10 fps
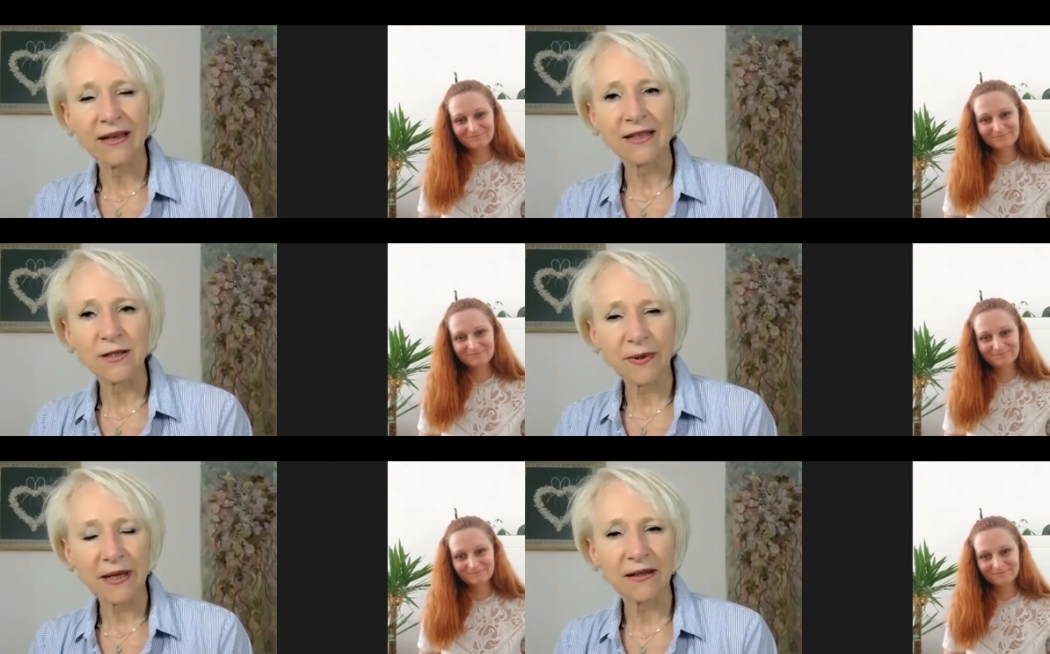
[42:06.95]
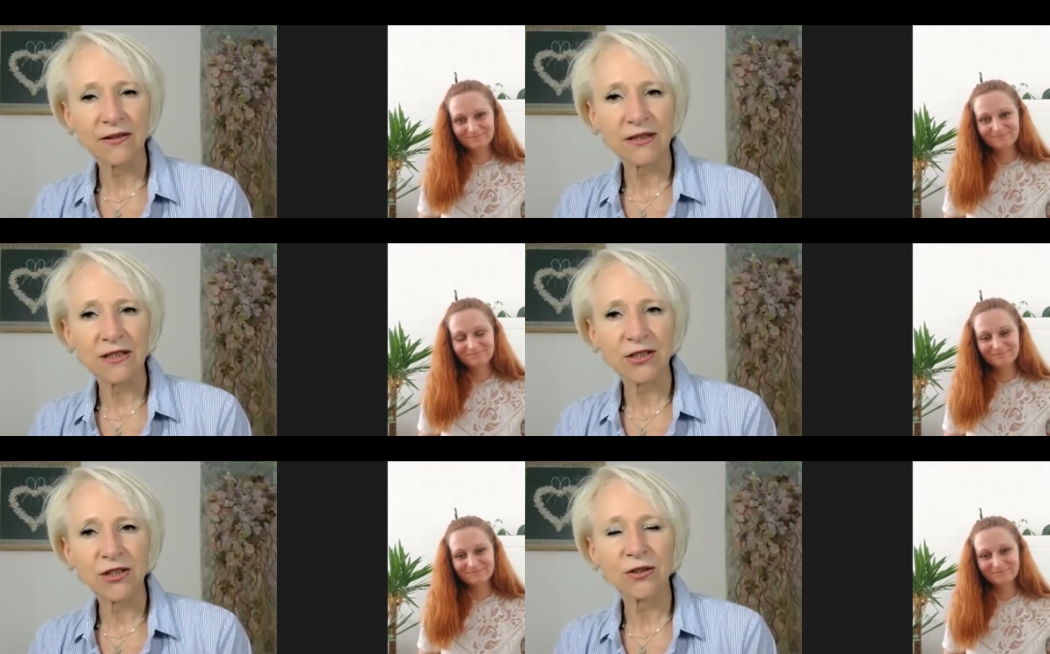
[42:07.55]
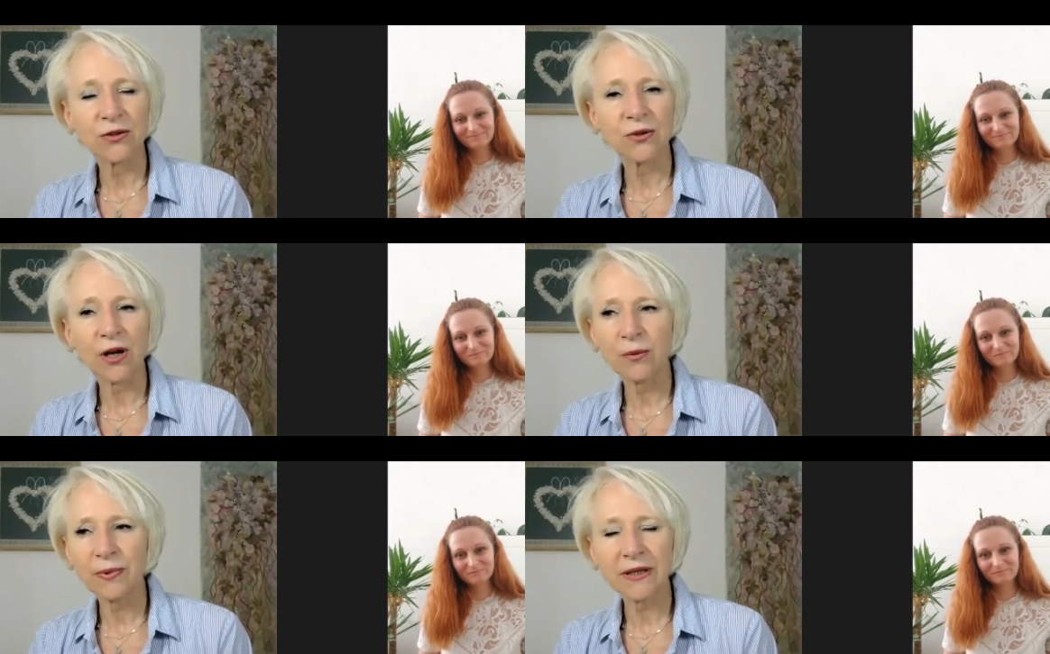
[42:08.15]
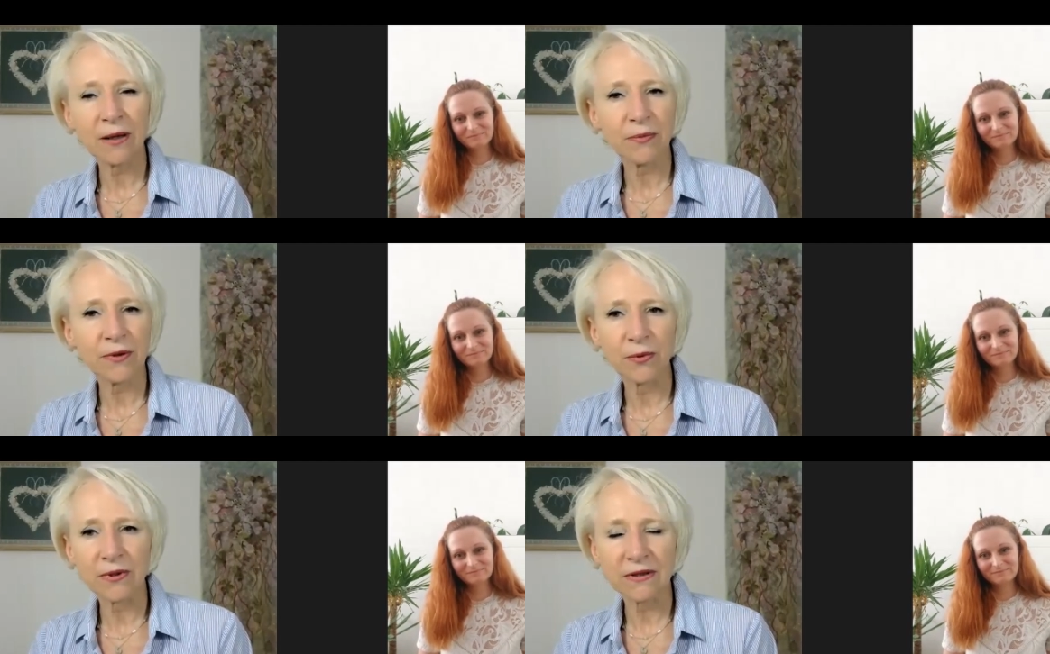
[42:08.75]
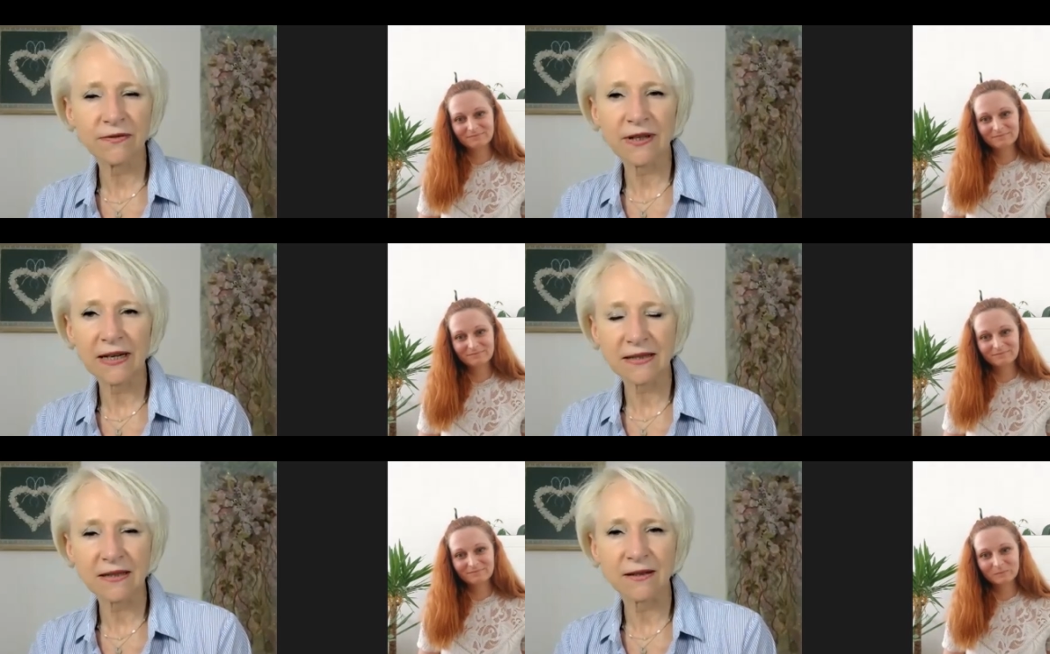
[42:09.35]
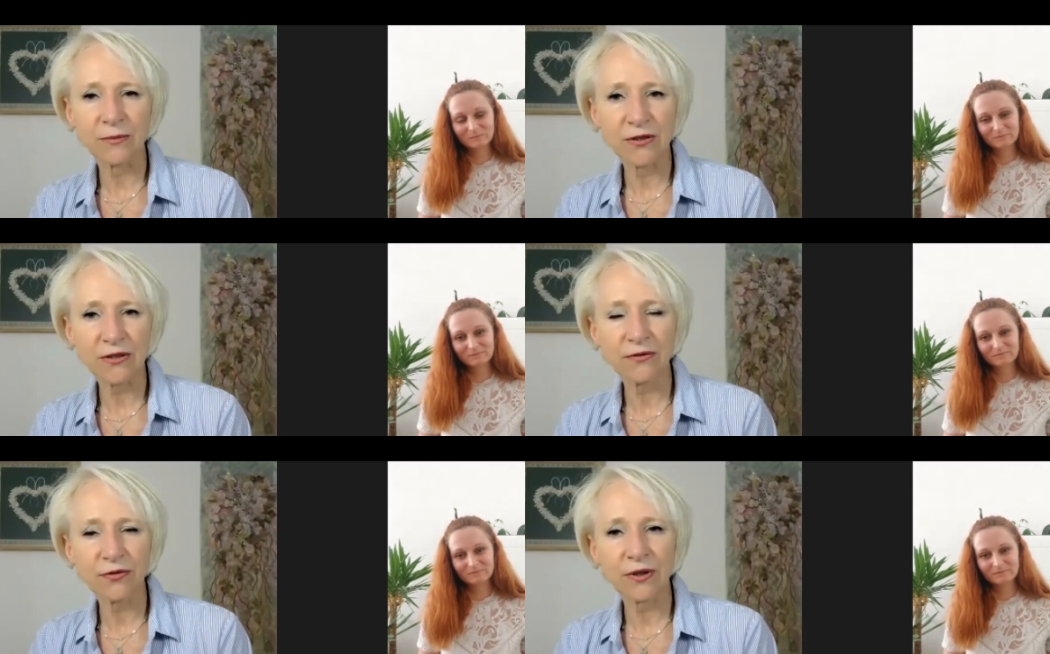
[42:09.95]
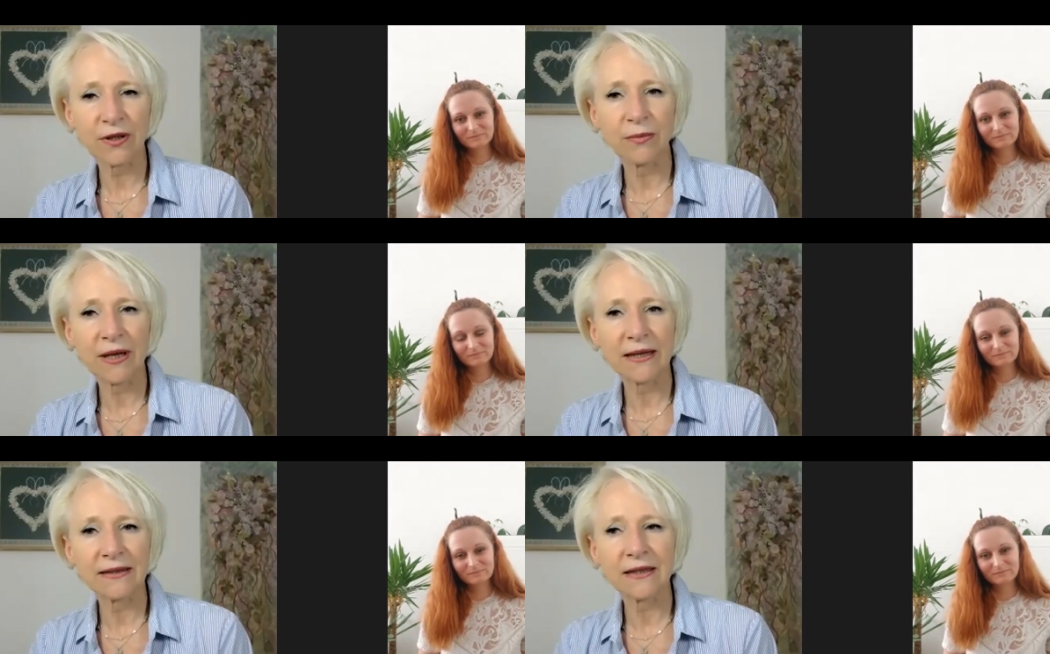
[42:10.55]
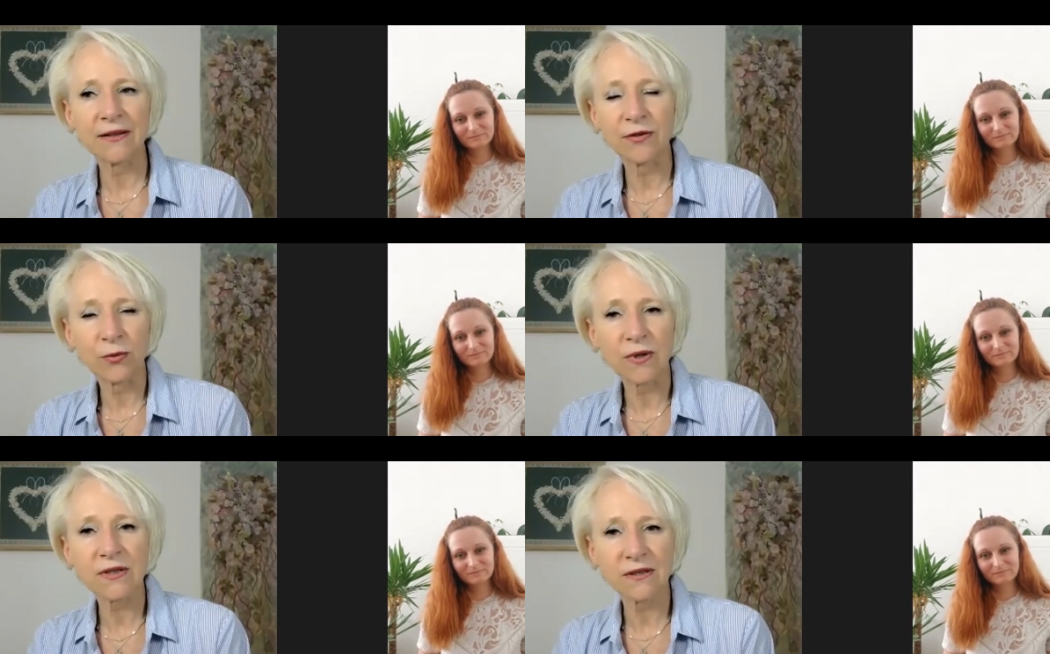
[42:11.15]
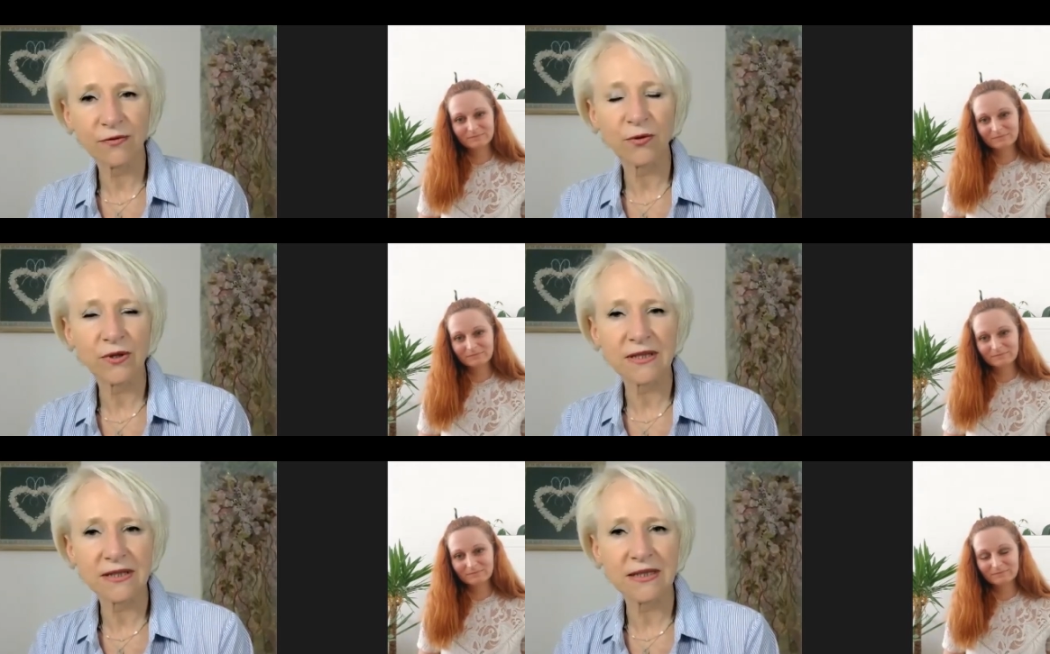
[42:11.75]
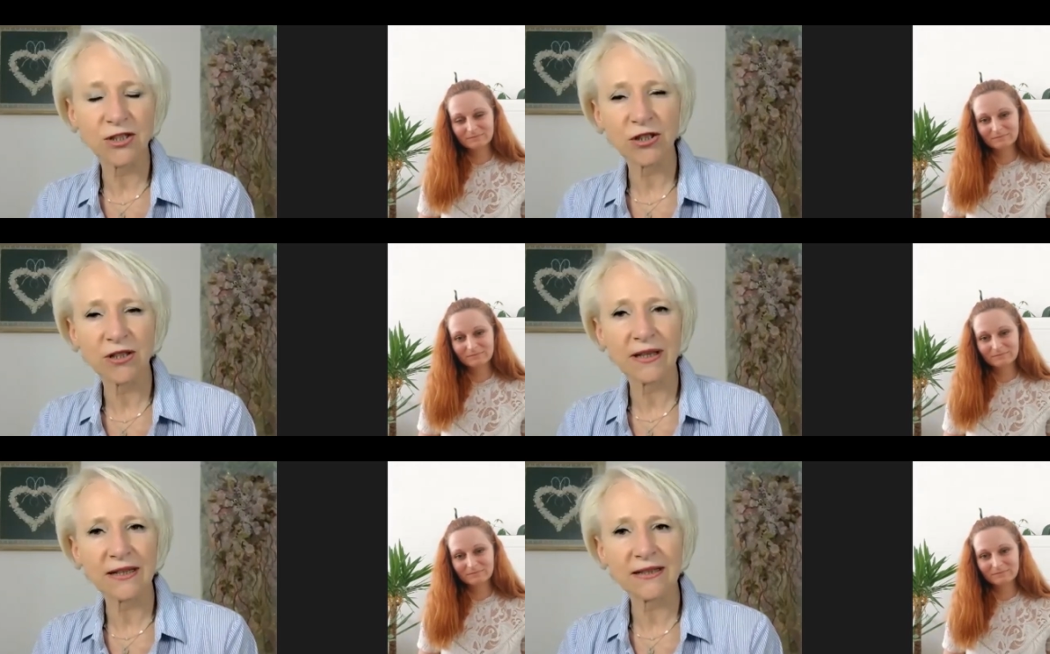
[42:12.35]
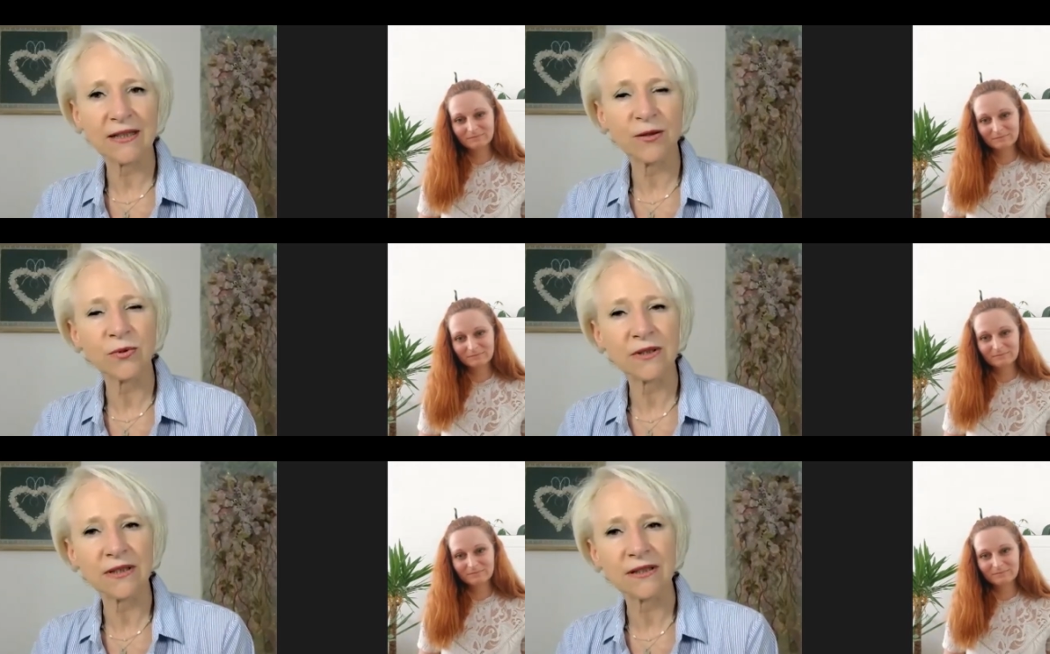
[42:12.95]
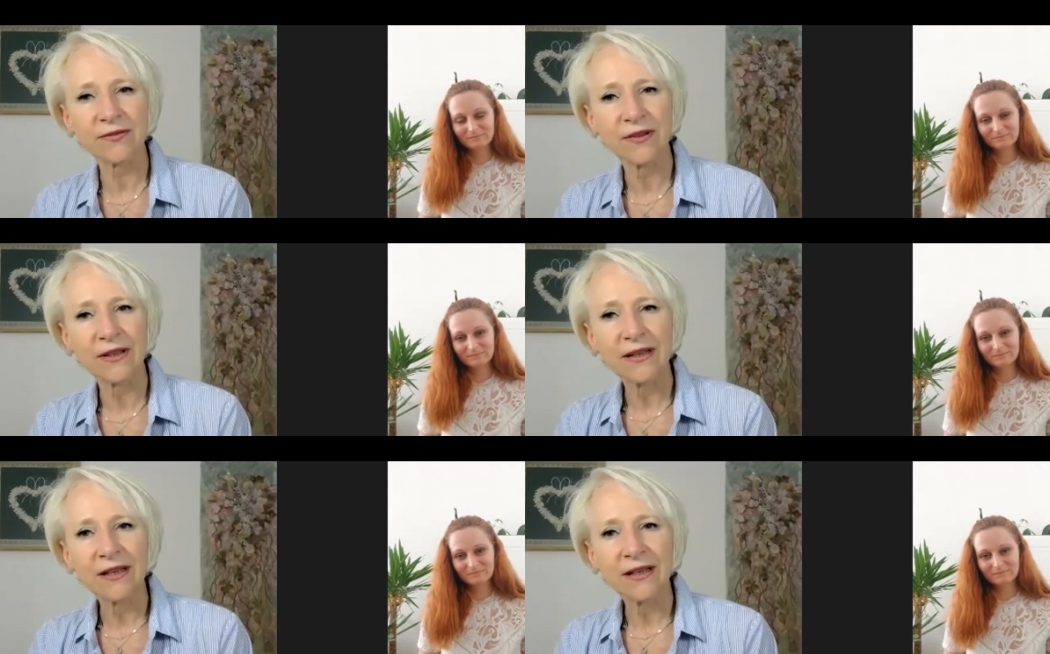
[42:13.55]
Speaker 1: his piano teacher who opened up the world of classical music for him and if it wasn't for this teacher that he wouldn't have